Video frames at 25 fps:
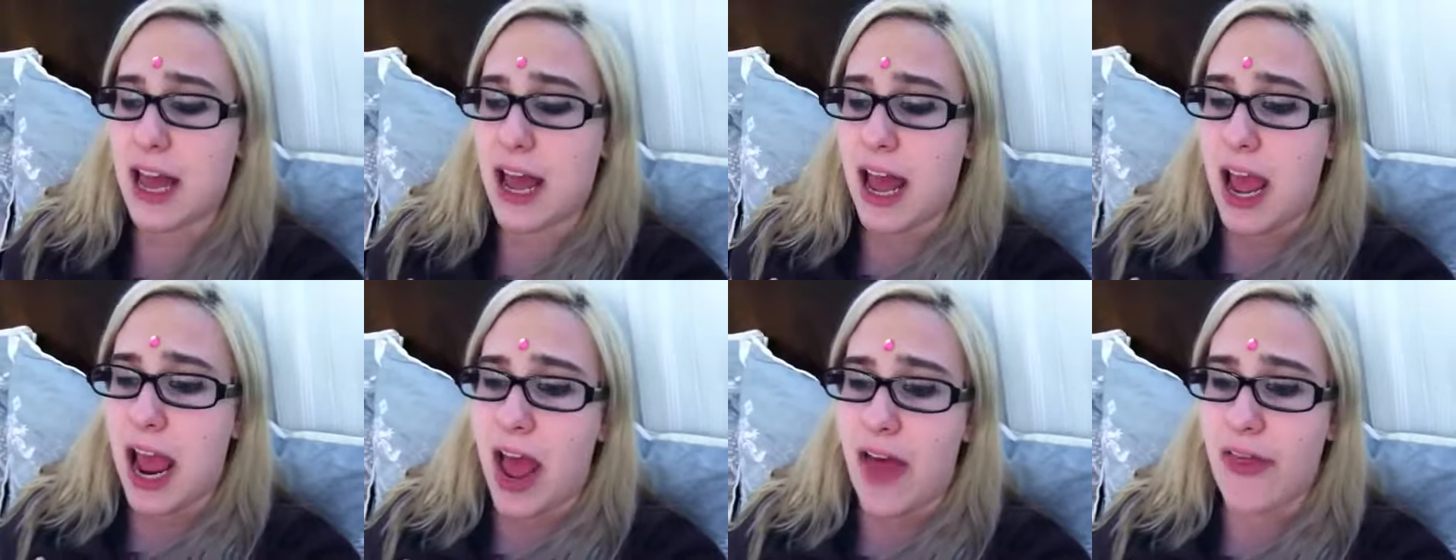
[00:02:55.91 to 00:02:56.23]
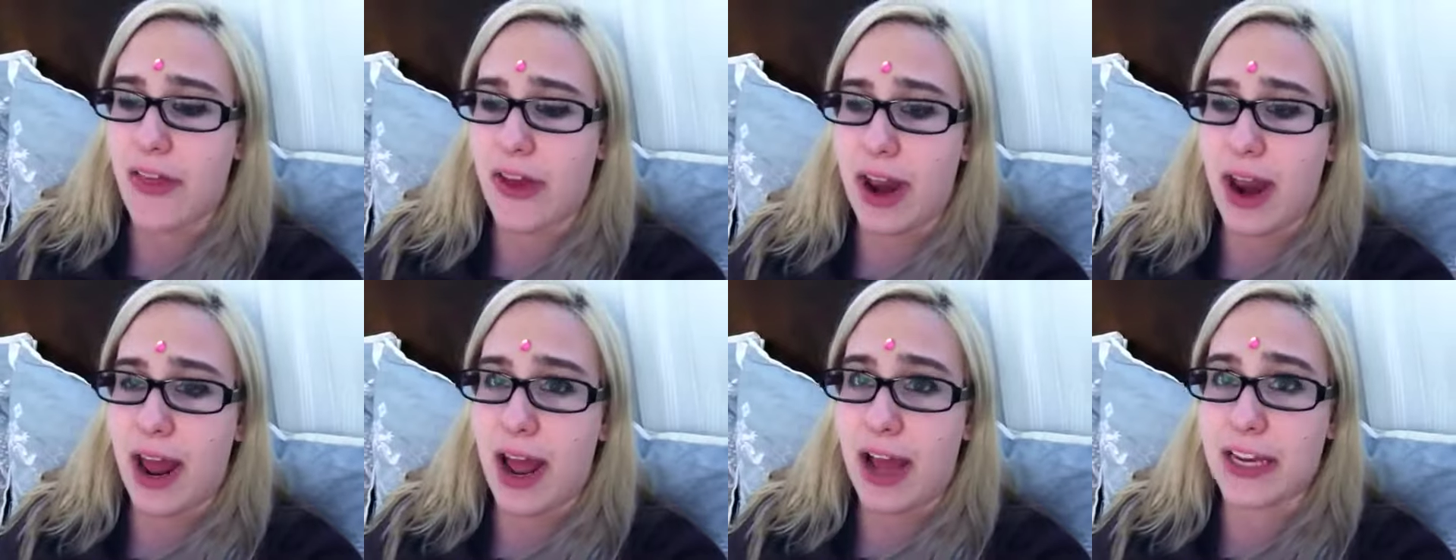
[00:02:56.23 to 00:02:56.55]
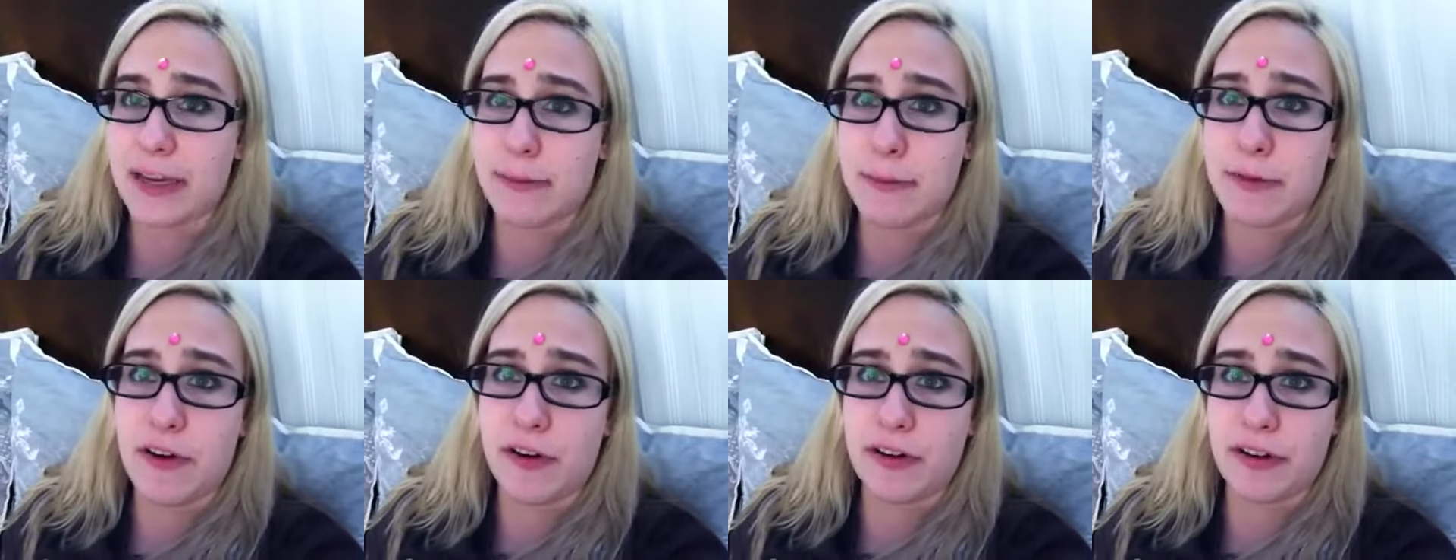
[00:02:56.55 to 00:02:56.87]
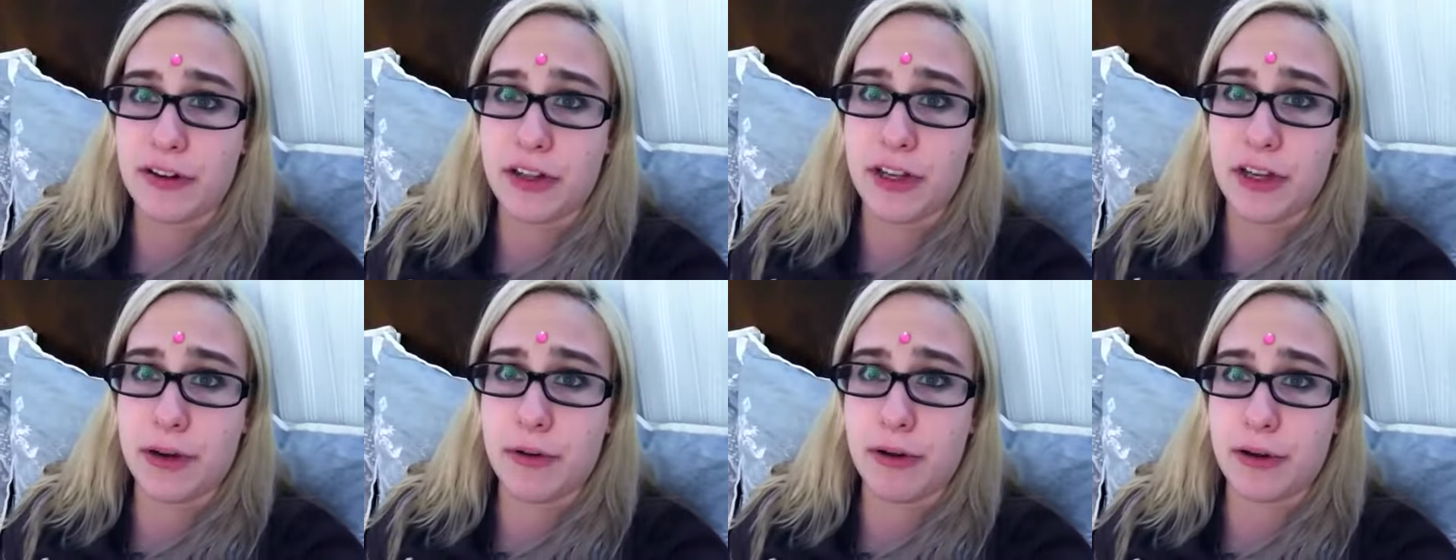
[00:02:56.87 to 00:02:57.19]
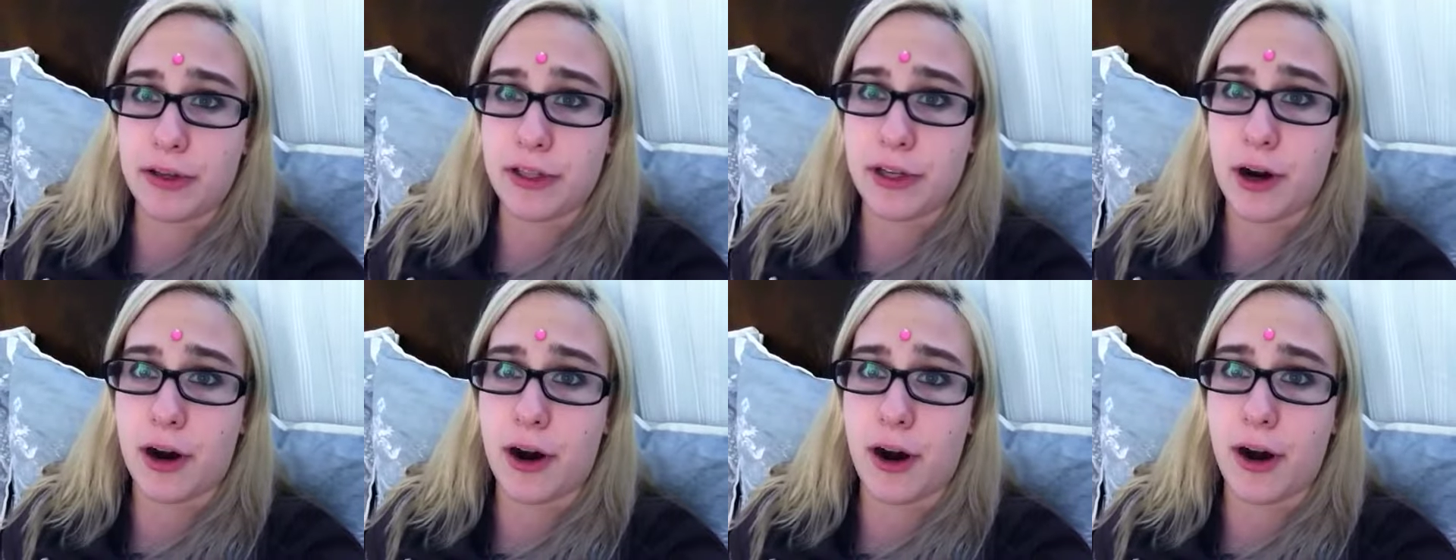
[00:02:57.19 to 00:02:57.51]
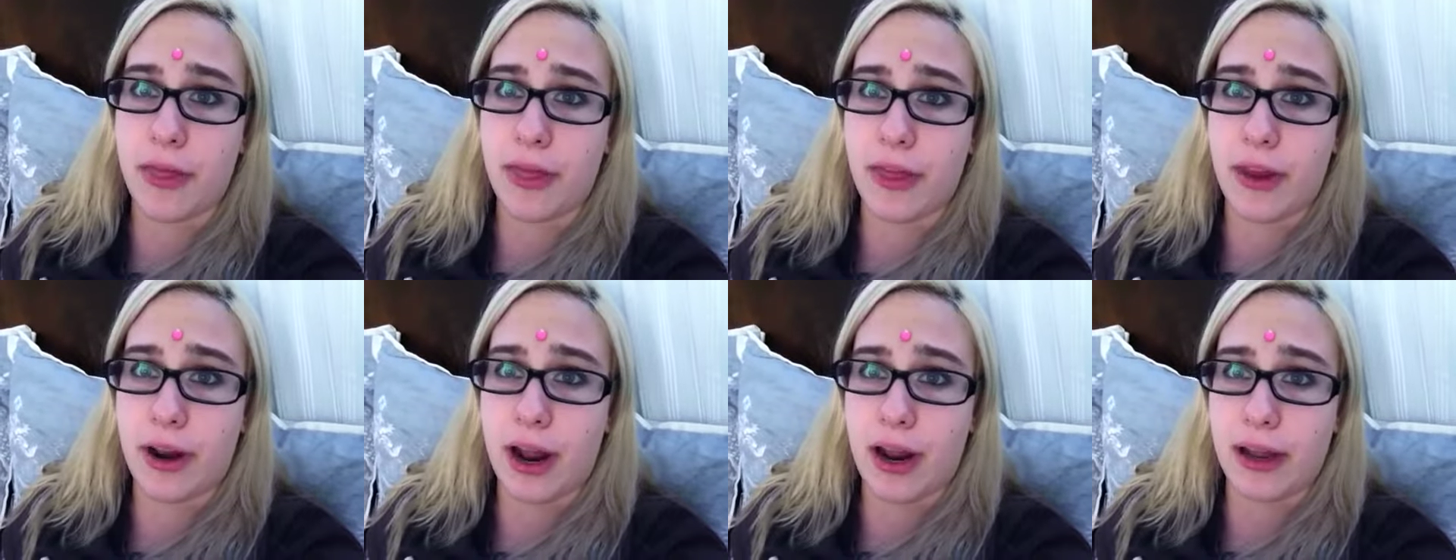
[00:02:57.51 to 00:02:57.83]
And then I had to move on to the unitard,
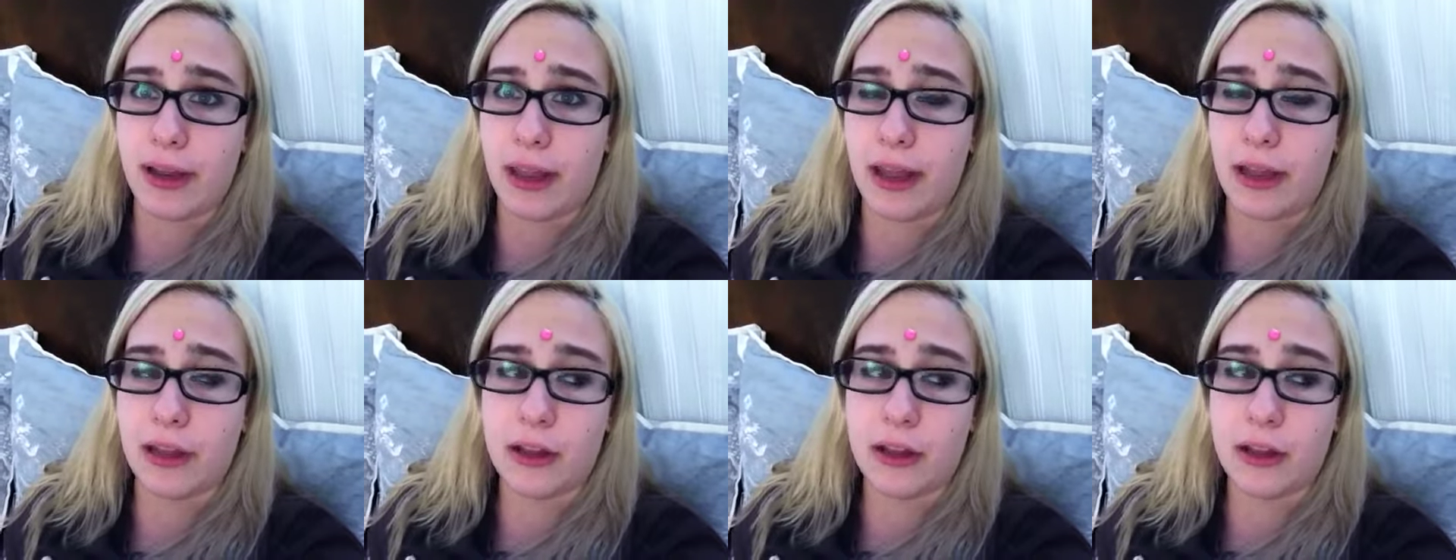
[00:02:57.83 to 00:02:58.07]
and then I, like,